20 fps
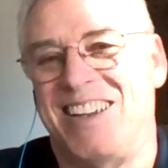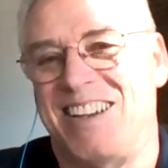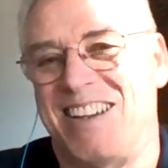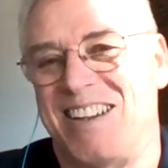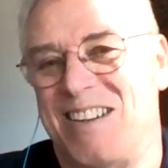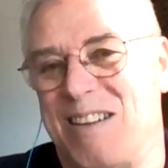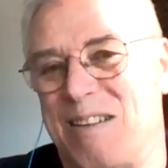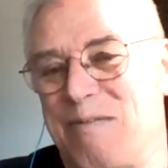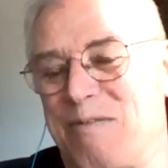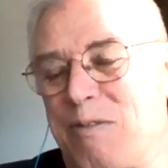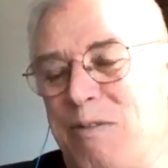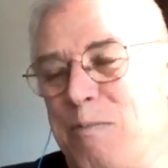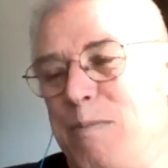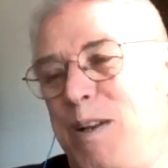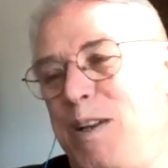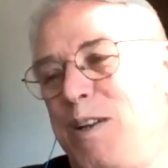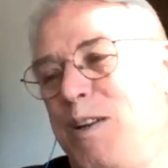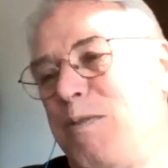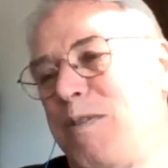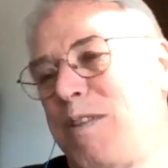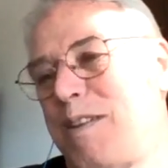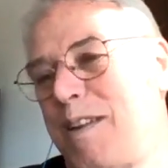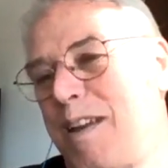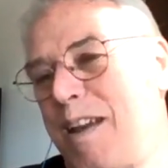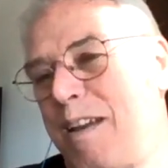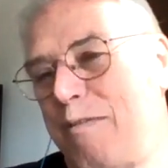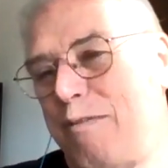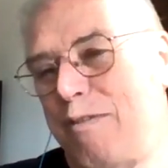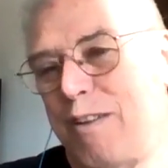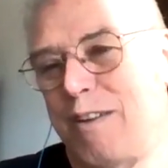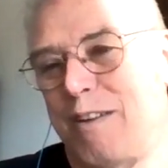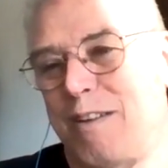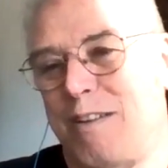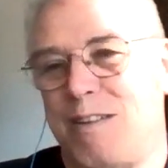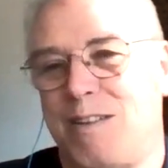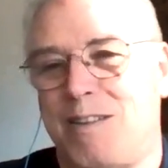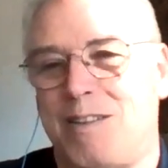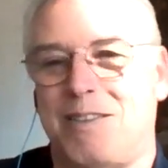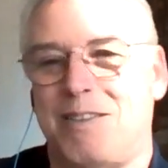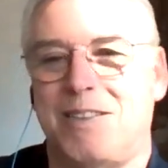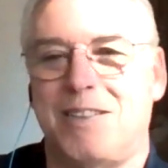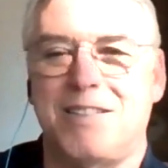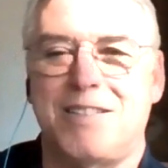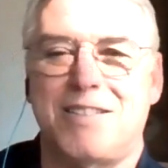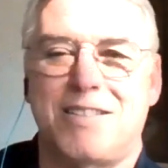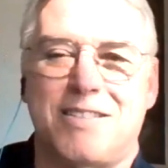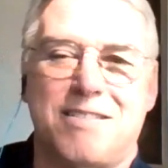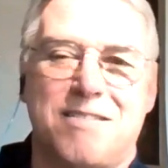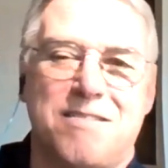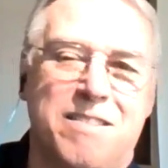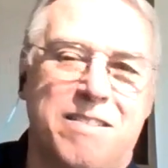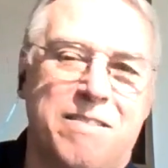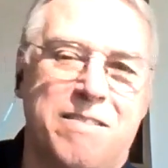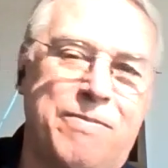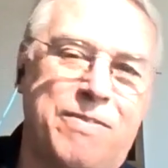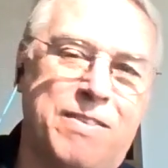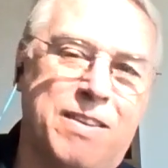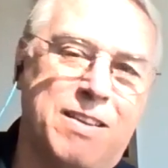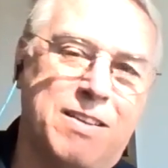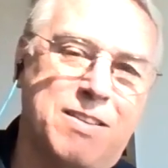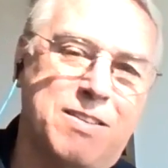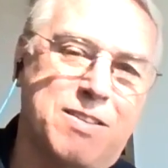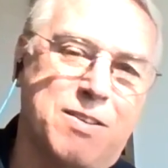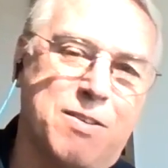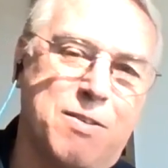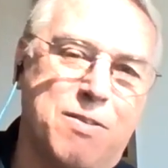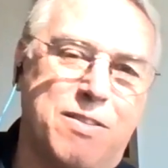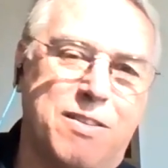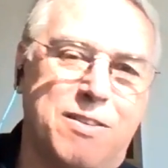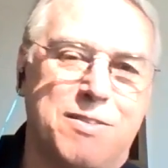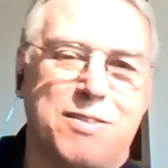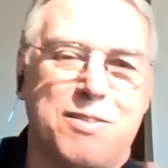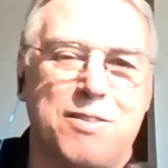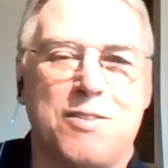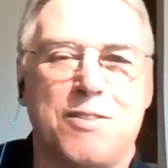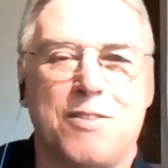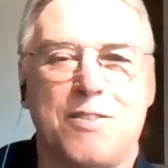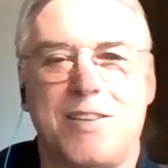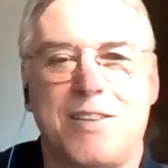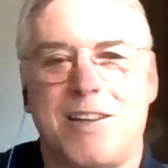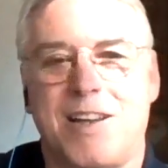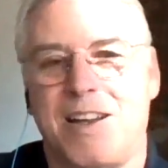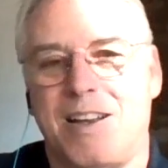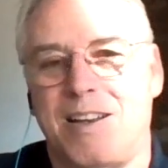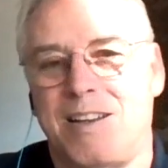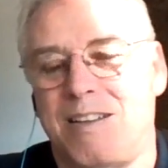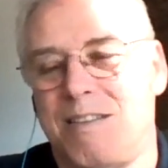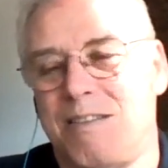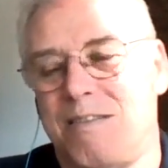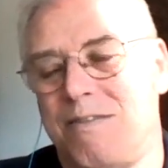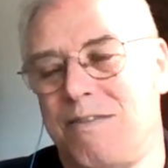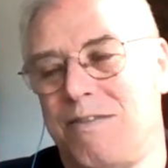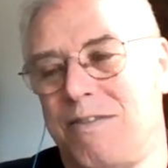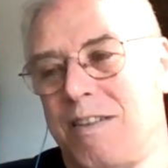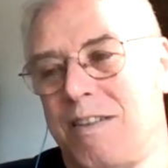You know, I'm familiar with life here, and so there's a certain kind of